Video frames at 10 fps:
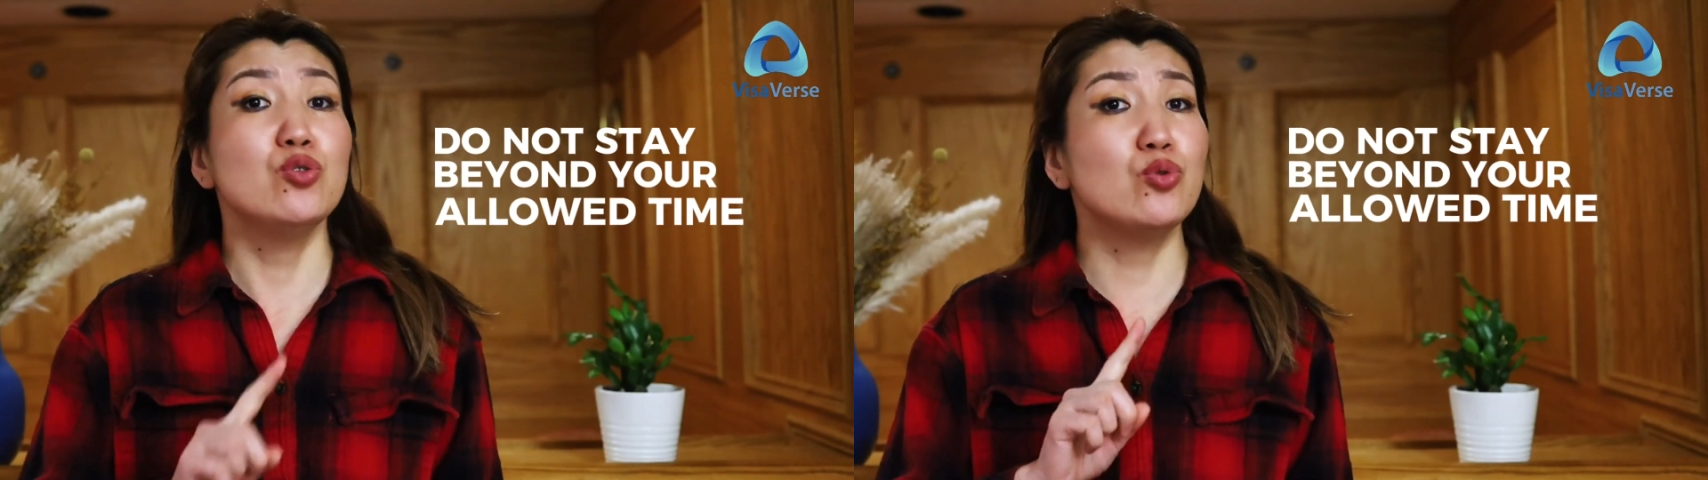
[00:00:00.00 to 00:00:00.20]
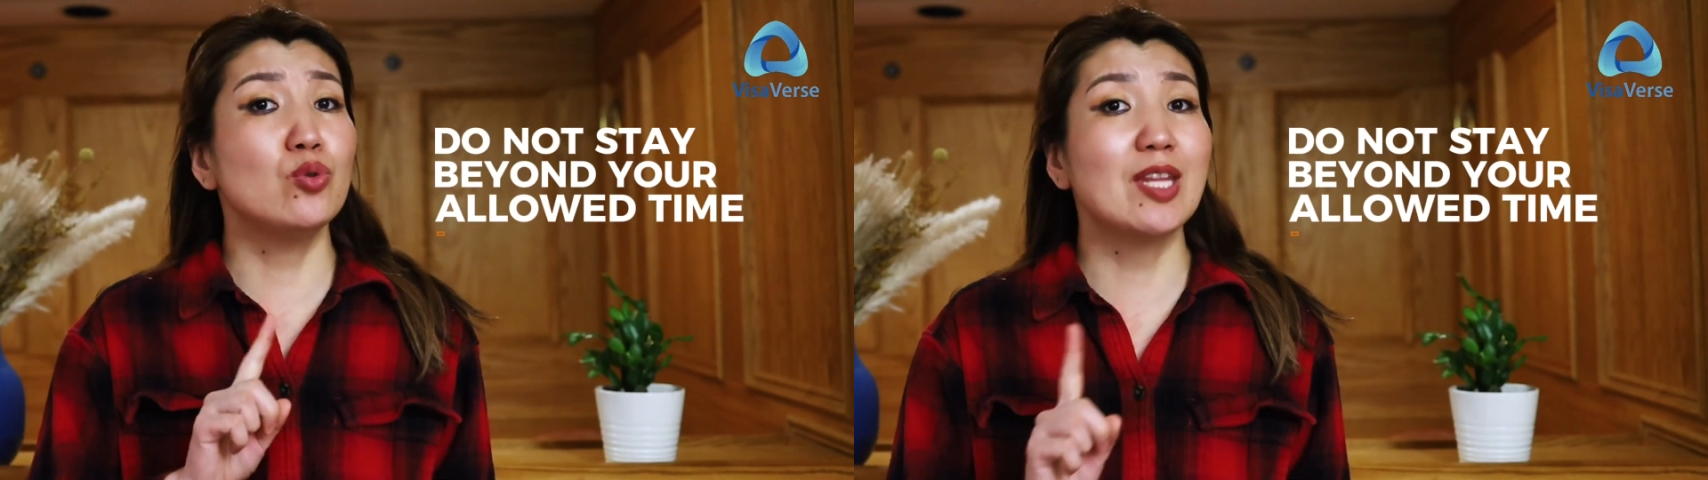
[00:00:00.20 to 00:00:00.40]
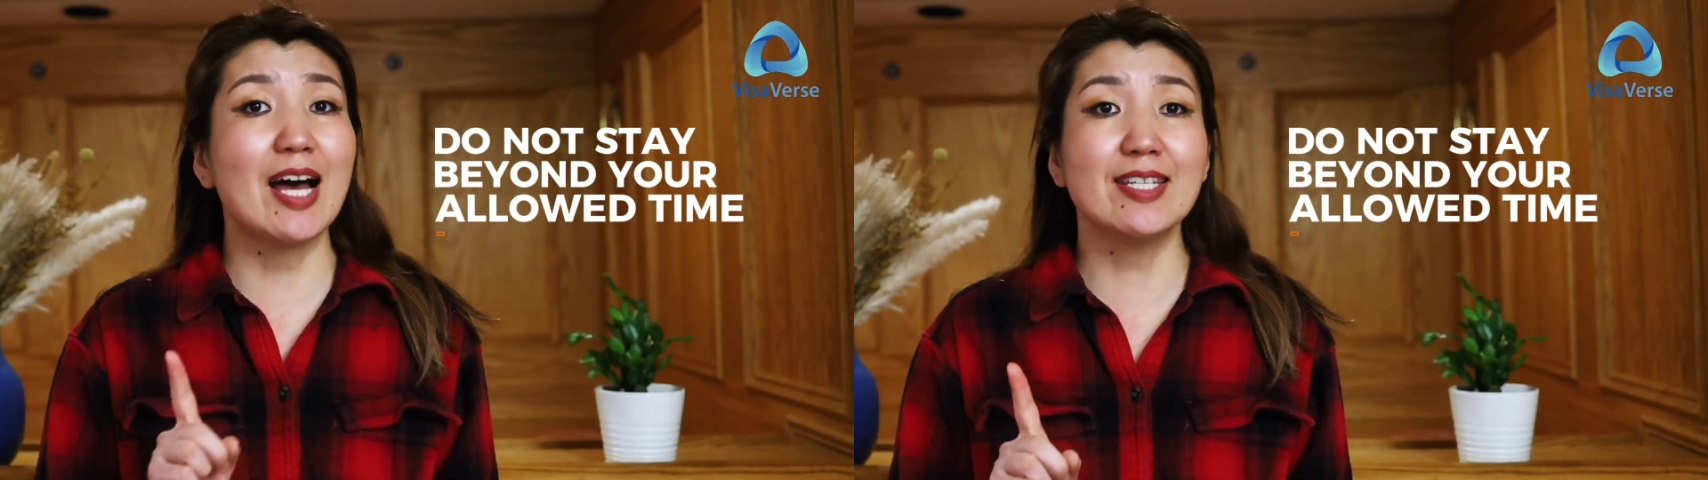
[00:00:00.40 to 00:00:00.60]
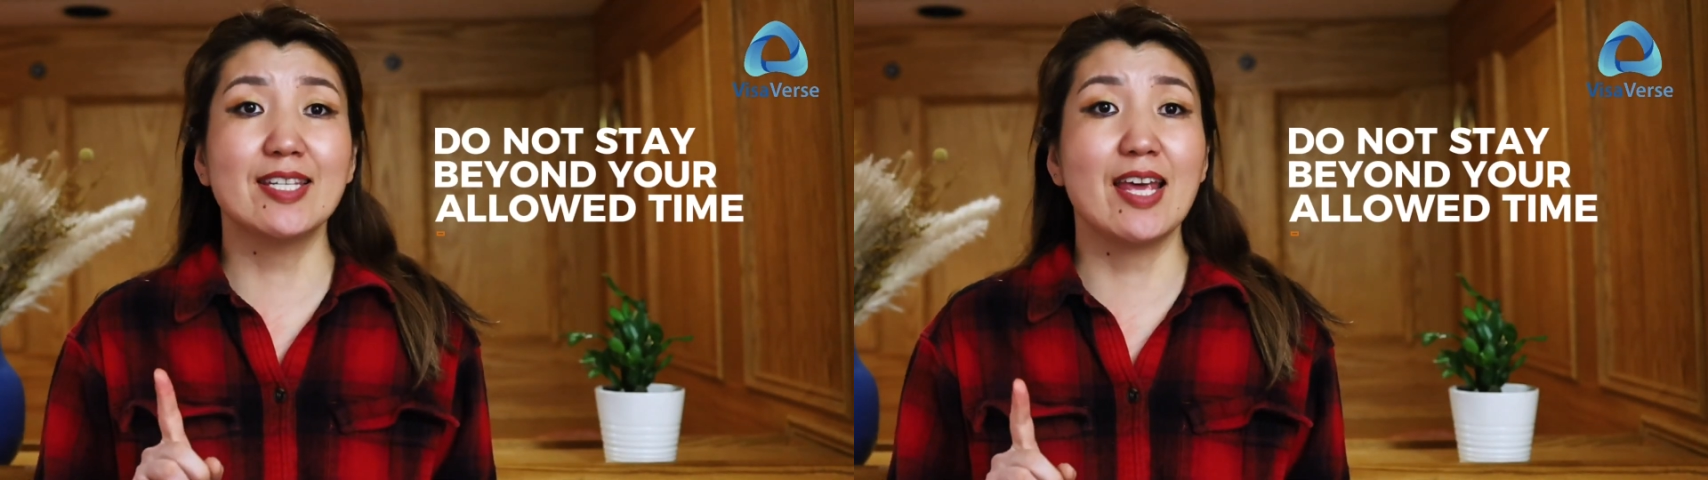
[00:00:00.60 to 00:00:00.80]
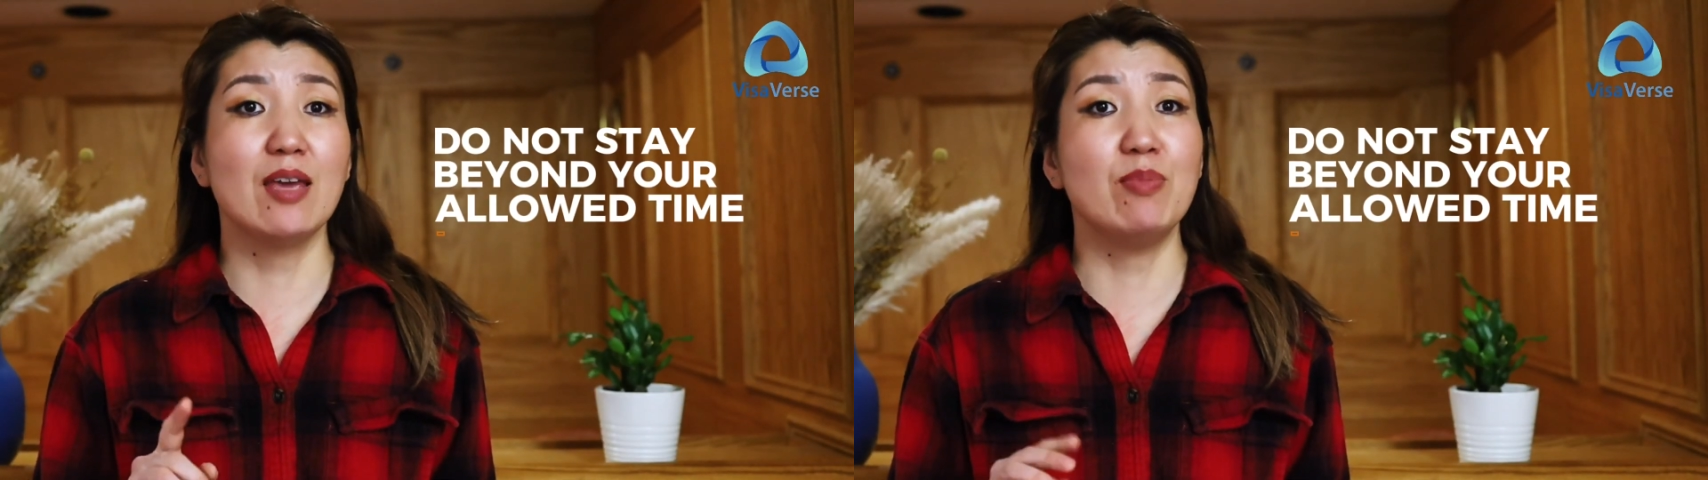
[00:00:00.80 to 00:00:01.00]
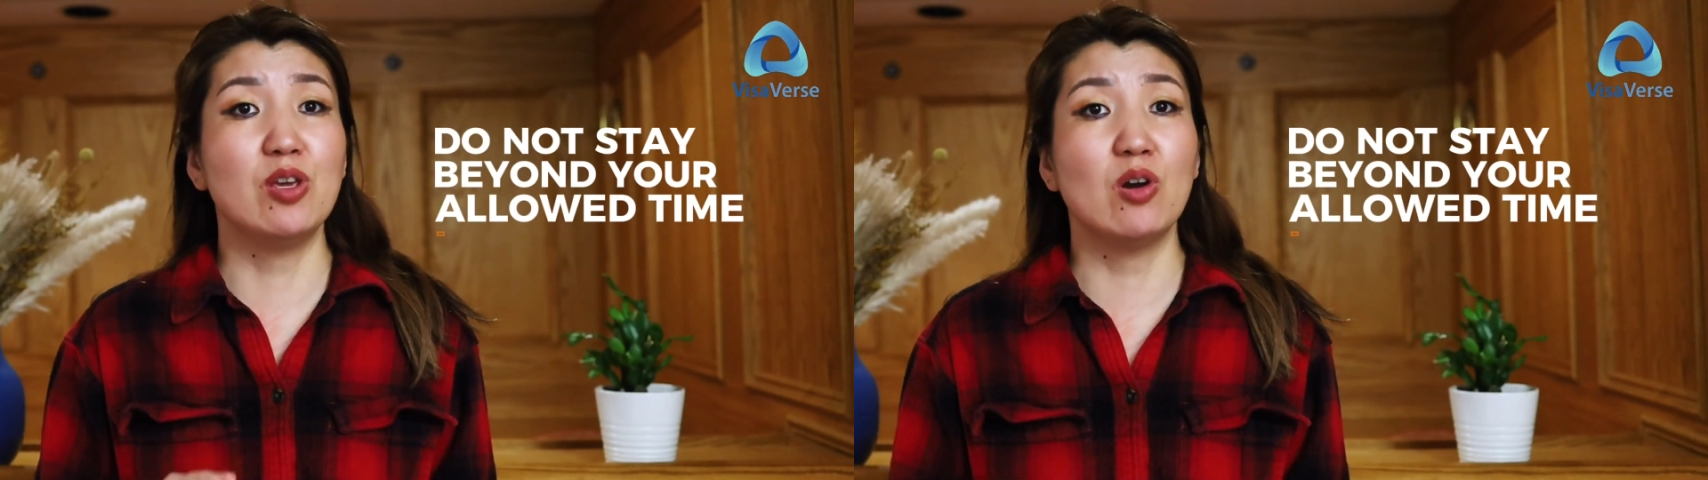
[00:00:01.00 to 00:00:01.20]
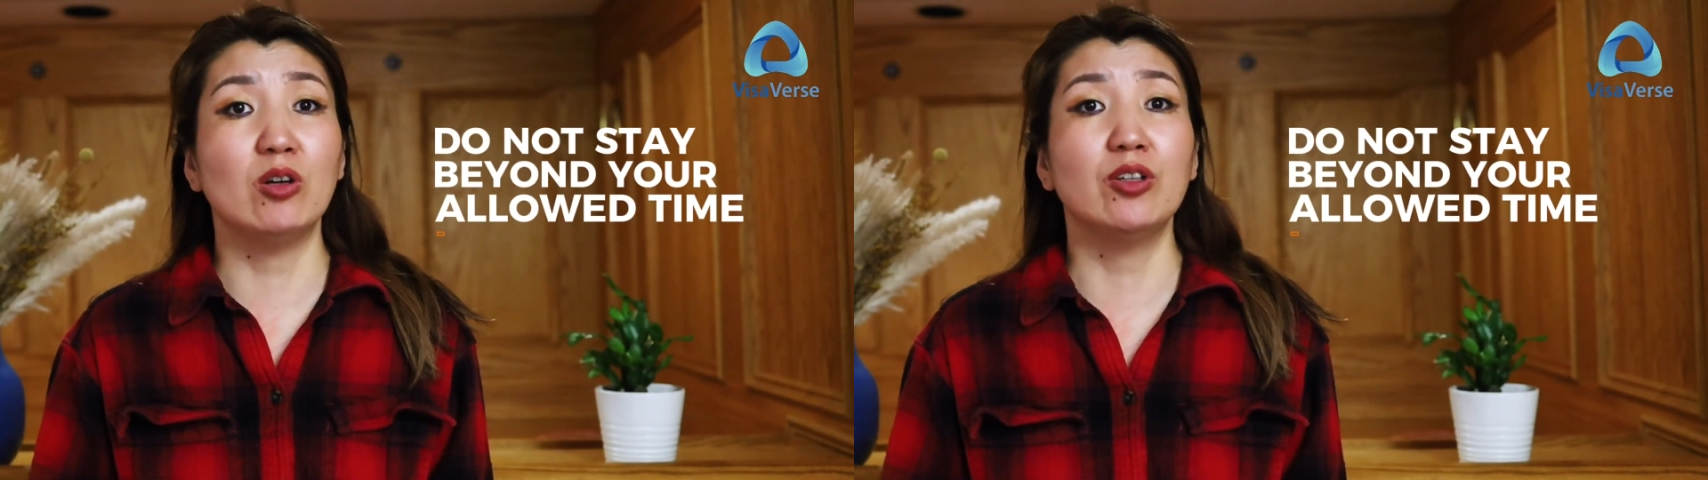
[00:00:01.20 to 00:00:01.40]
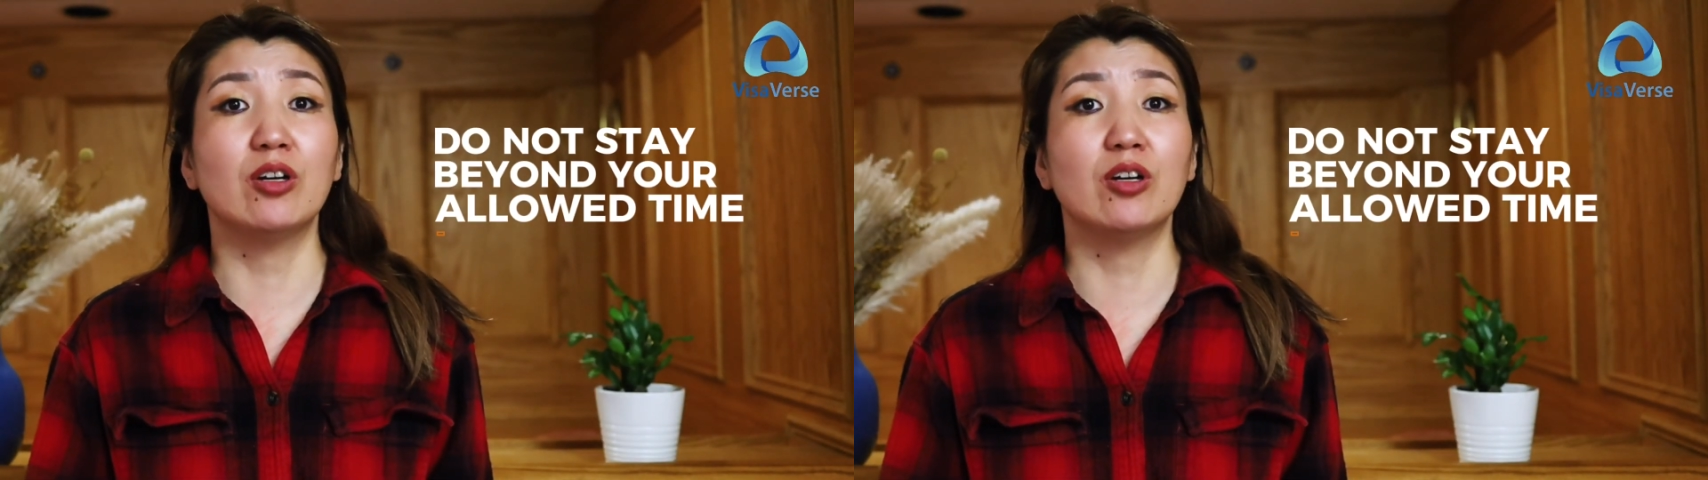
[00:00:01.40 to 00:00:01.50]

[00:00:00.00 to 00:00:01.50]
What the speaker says: Do not stay beyond